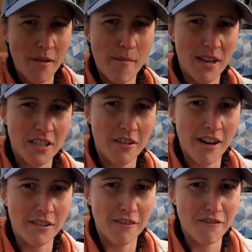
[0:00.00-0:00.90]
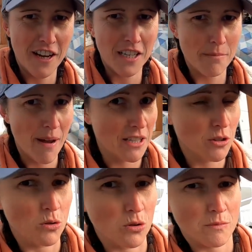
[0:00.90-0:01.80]
messing around in Fanny's back
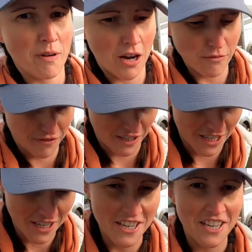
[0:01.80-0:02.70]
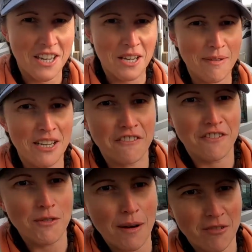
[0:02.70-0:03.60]
doors, but hopefully he's making a
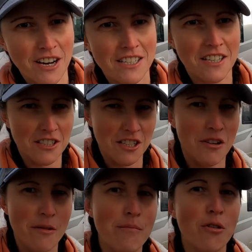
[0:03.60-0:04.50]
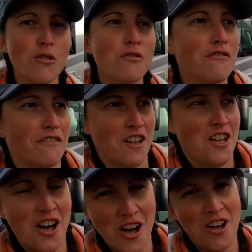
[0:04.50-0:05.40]
few upgrades that's going to improve
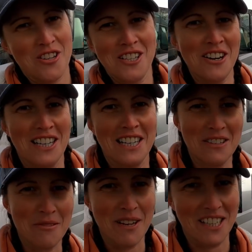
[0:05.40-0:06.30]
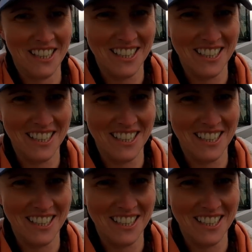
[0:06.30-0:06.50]
her slightly a little bit.